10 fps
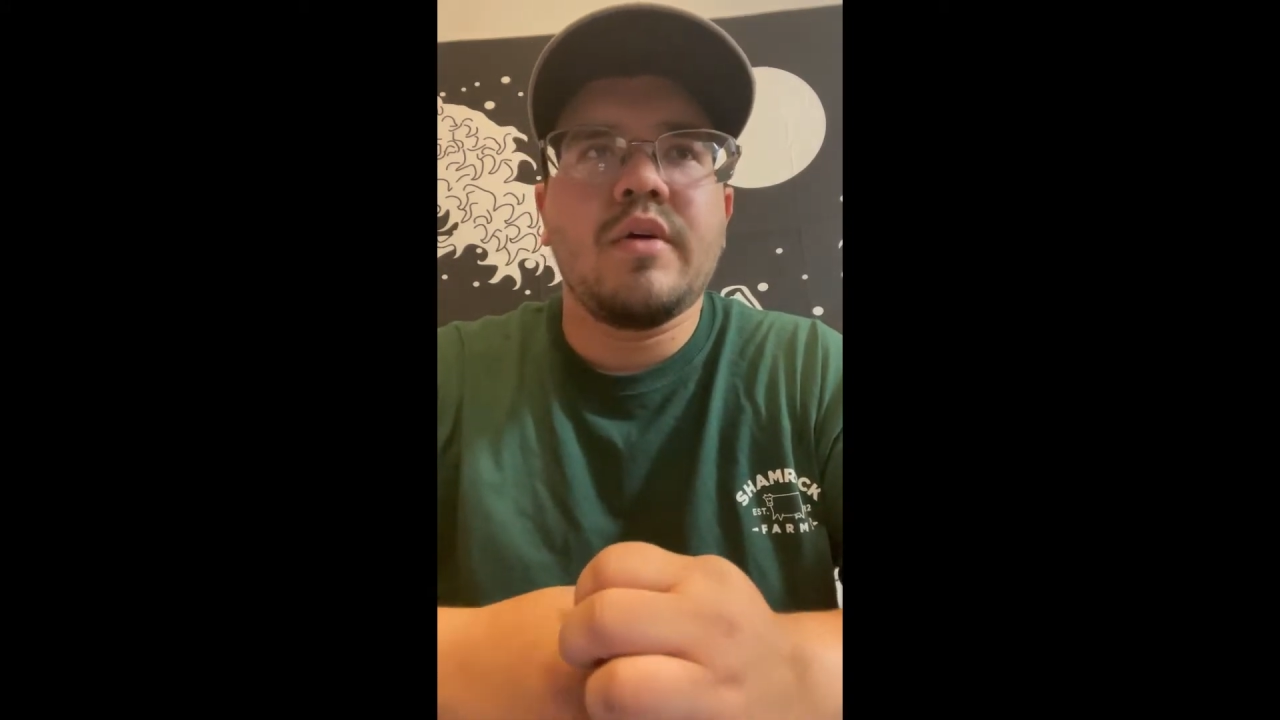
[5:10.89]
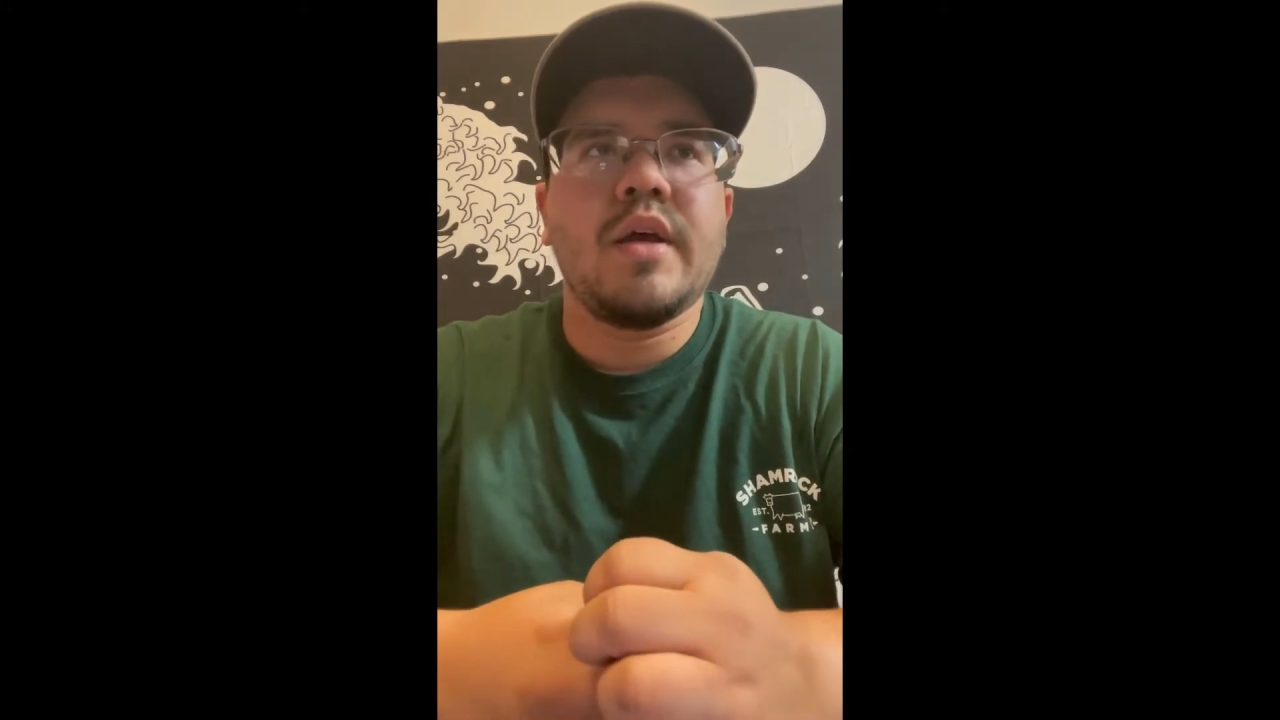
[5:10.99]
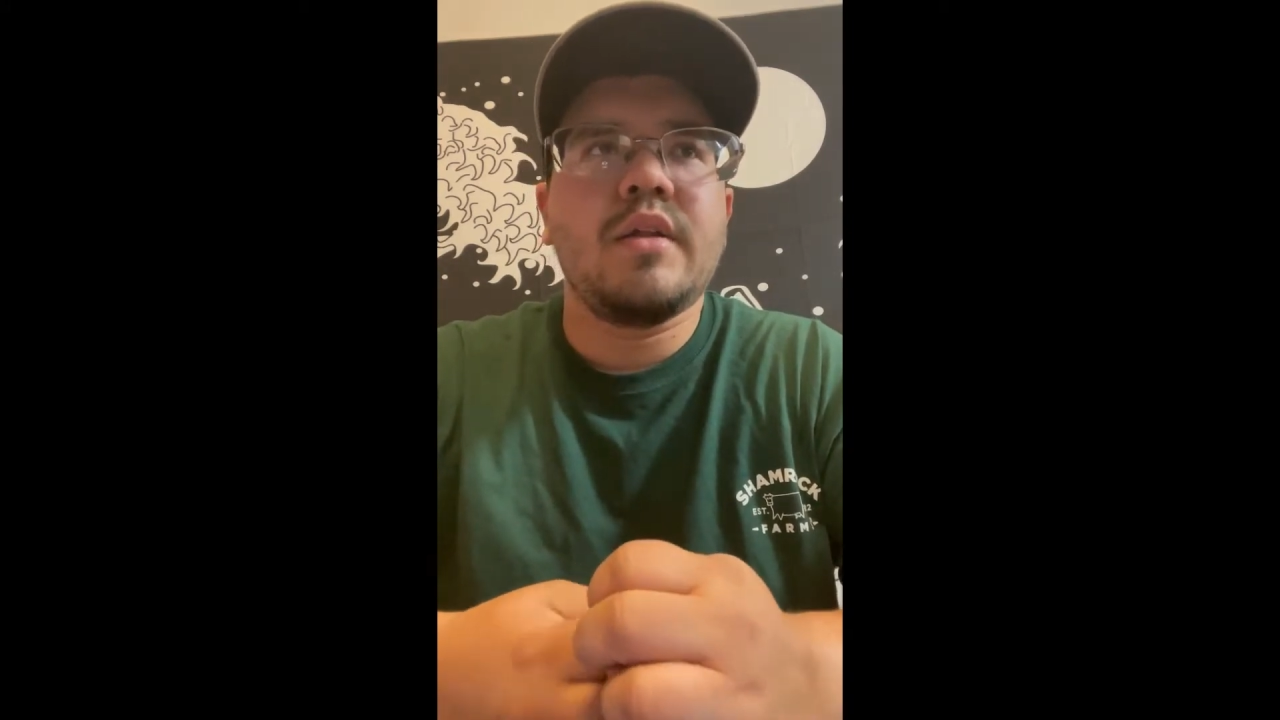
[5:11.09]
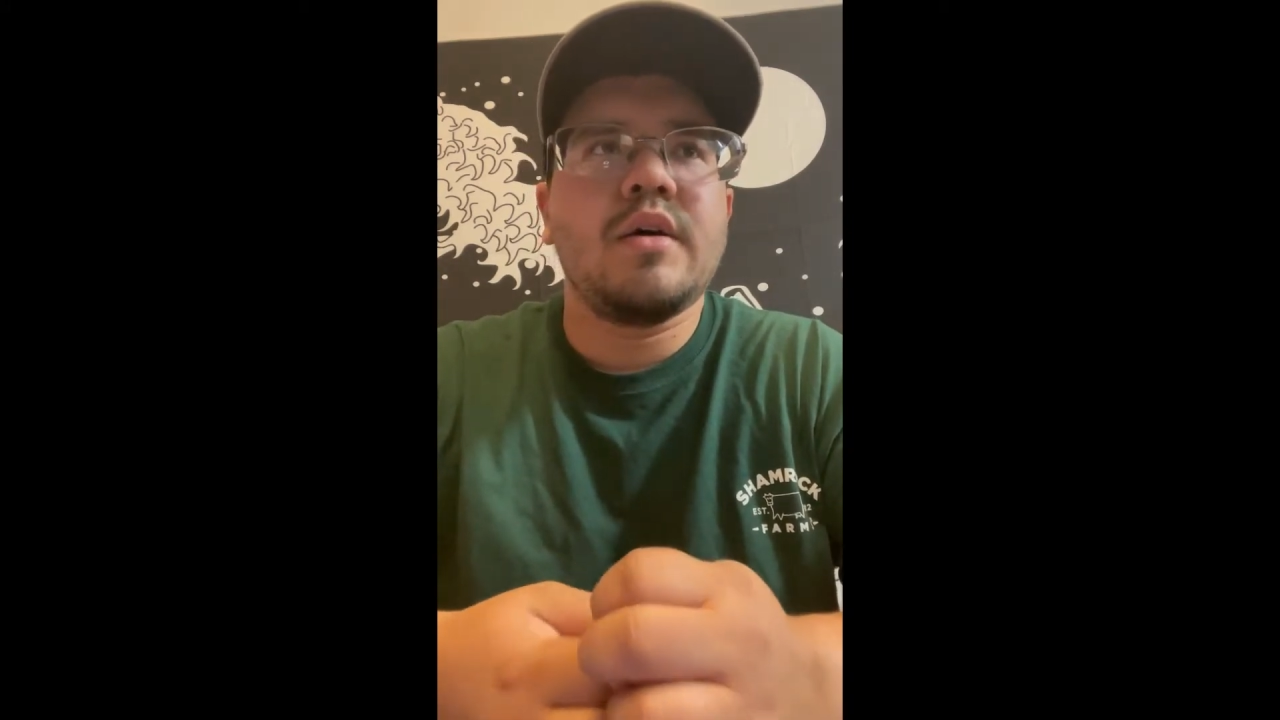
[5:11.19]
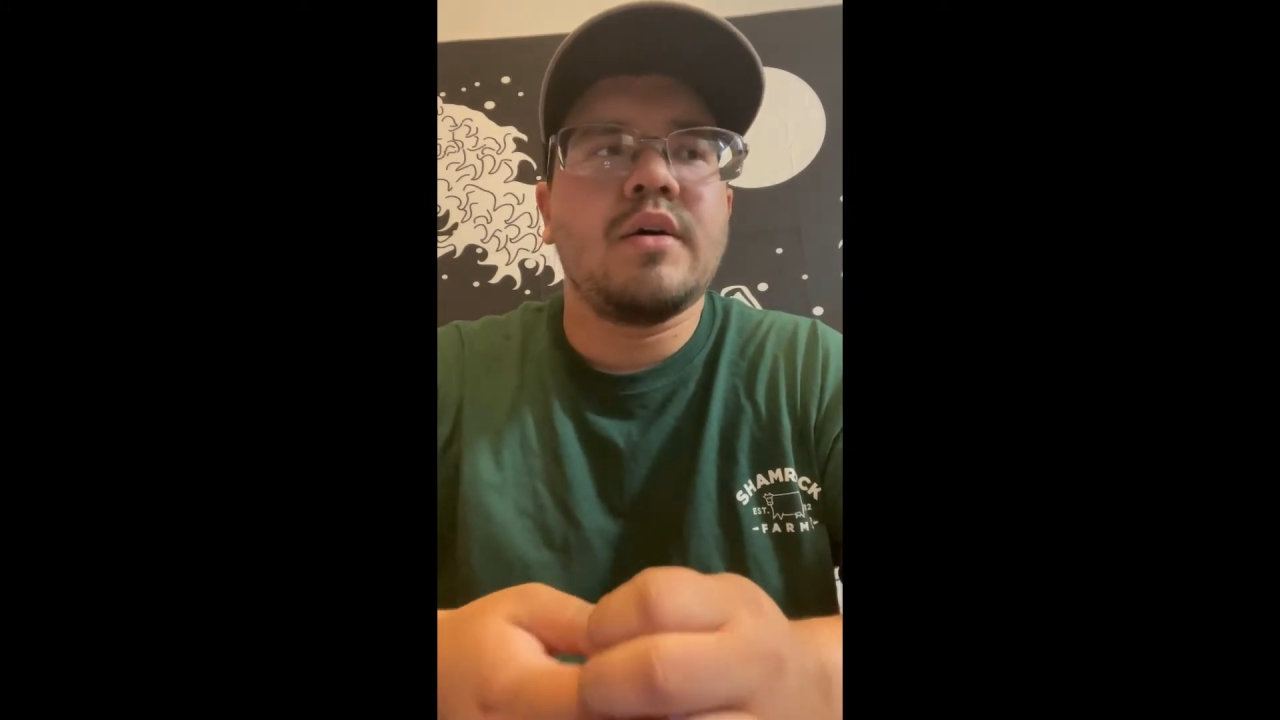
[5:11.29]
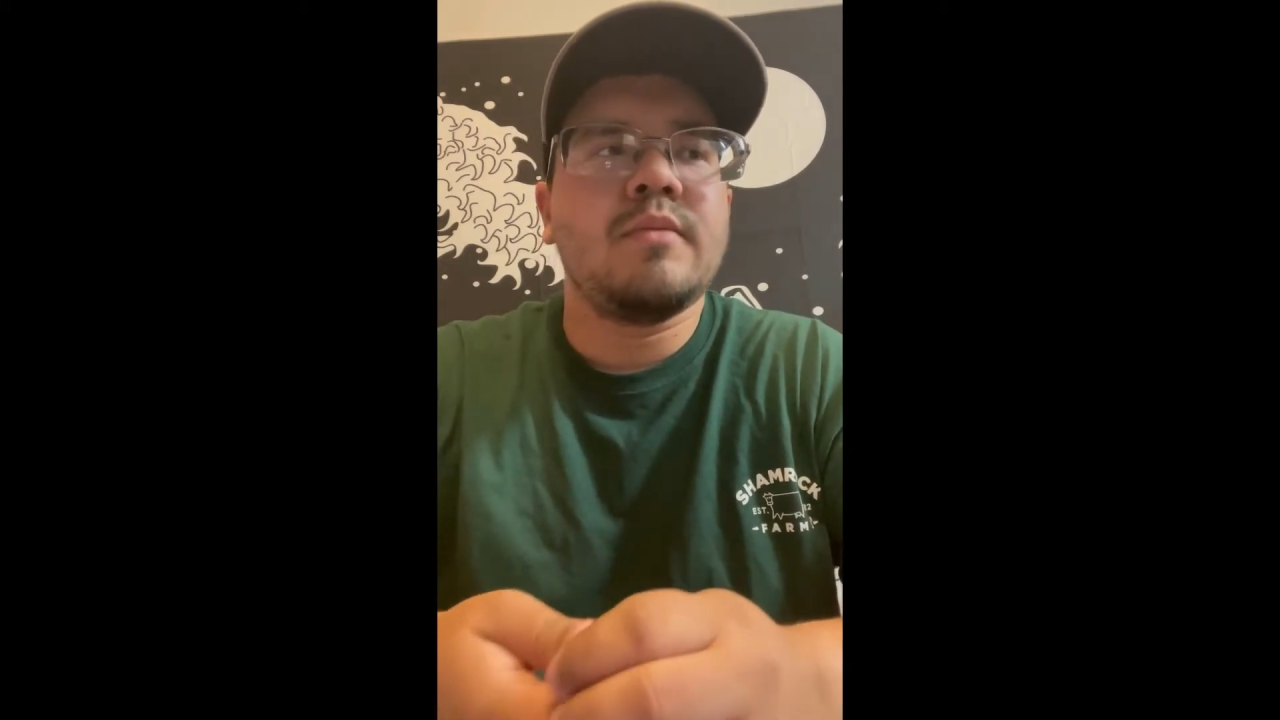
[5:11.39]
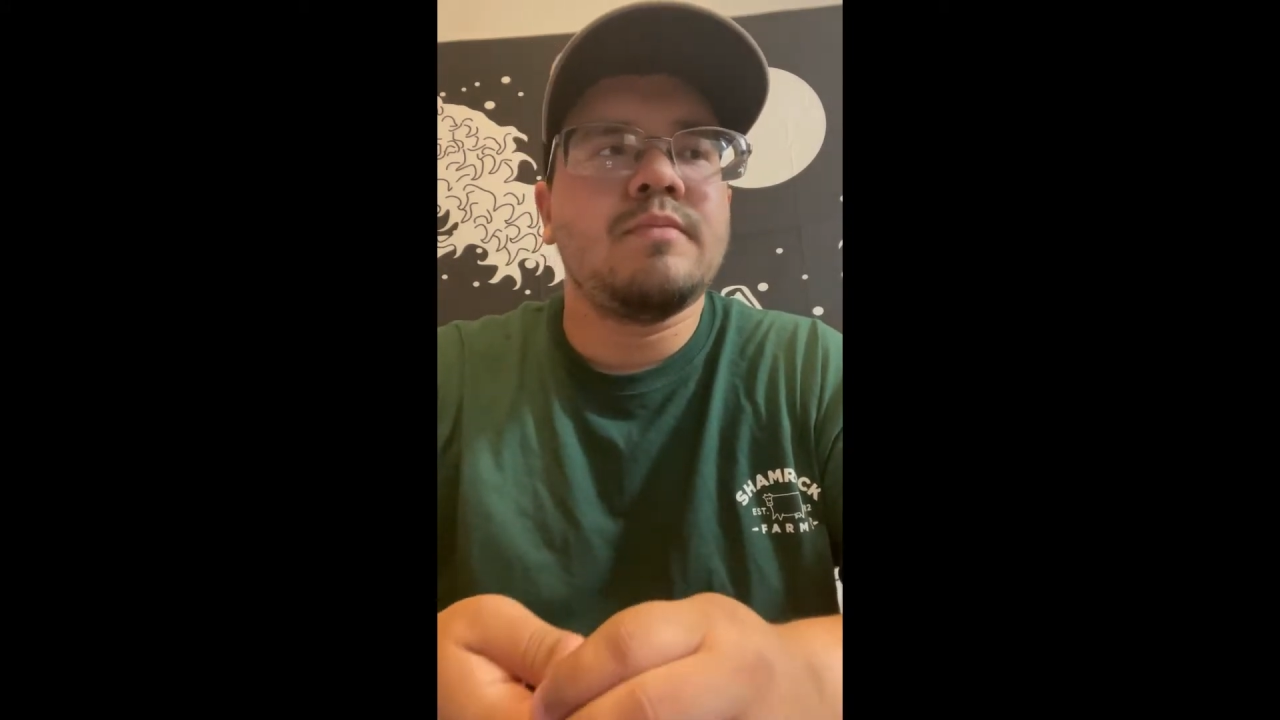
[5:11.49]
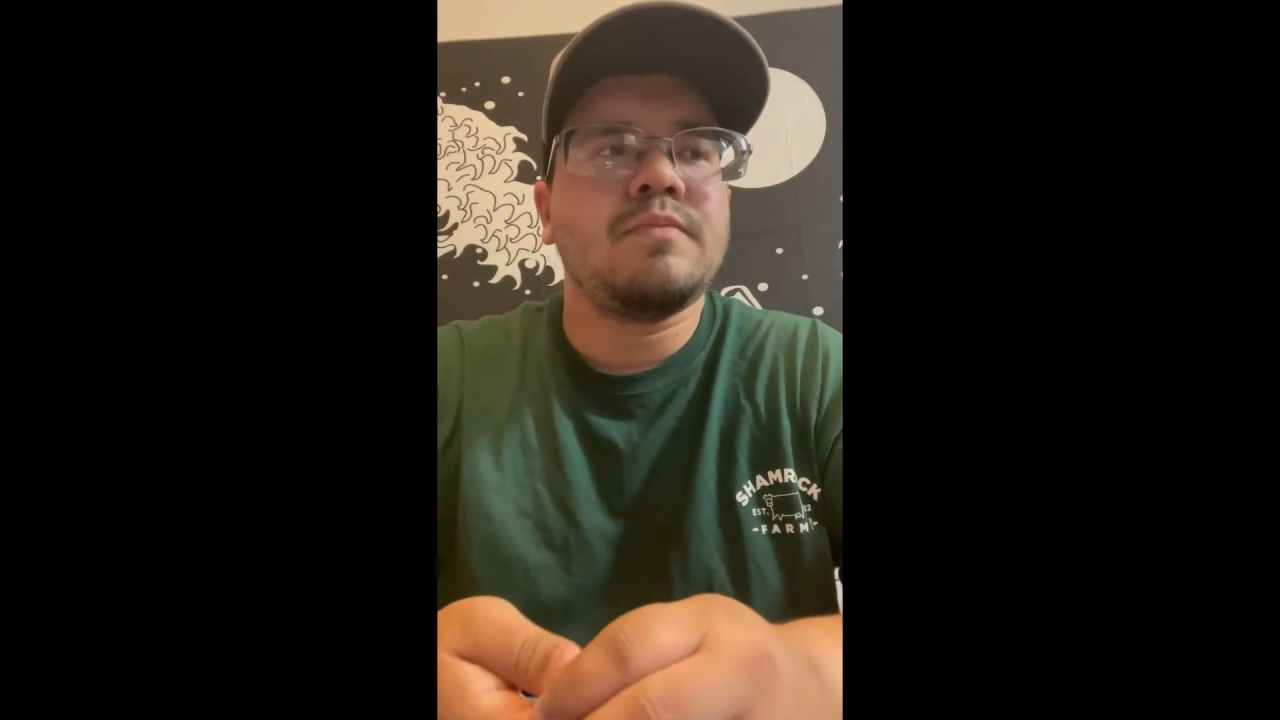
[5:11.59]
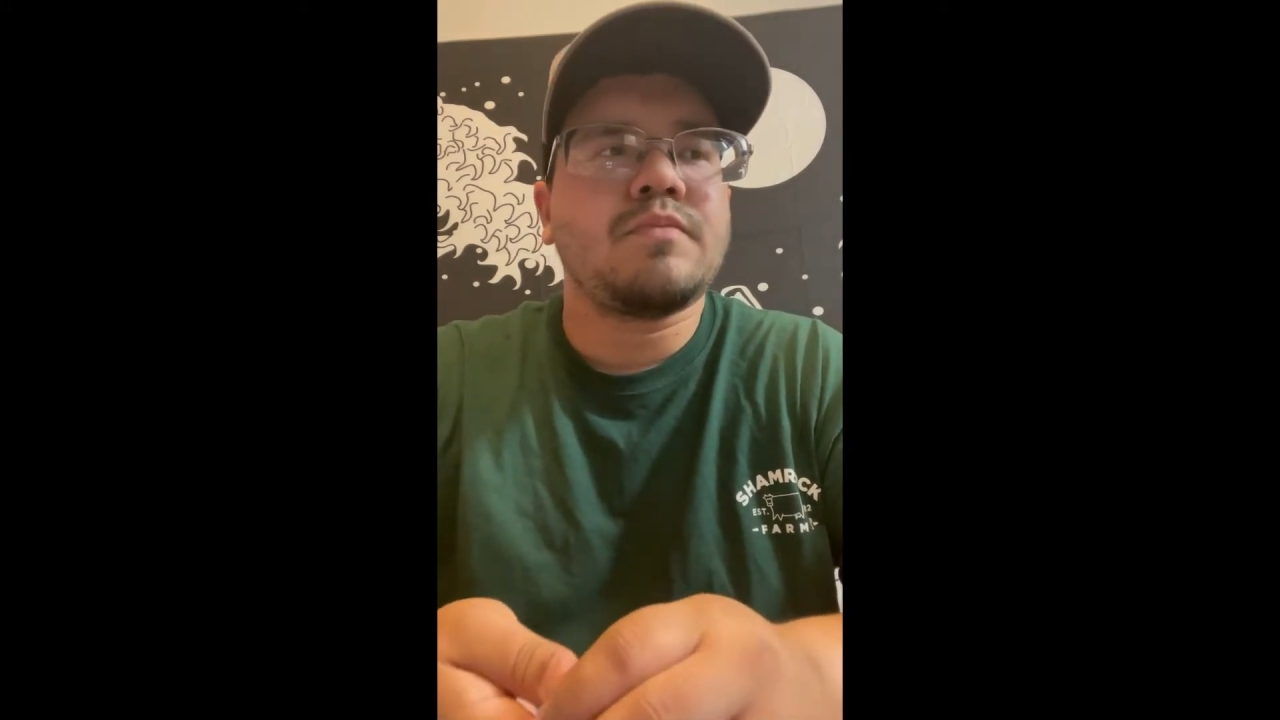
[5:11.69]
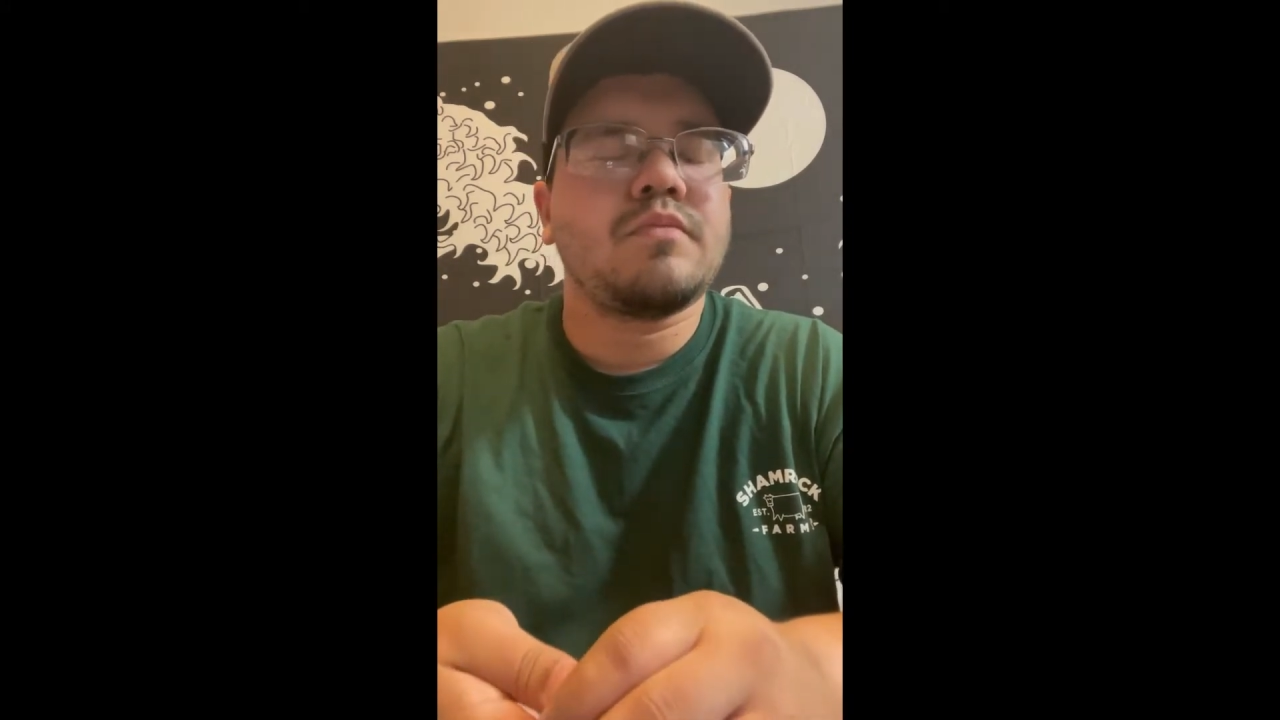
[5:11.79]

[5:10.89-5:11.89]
and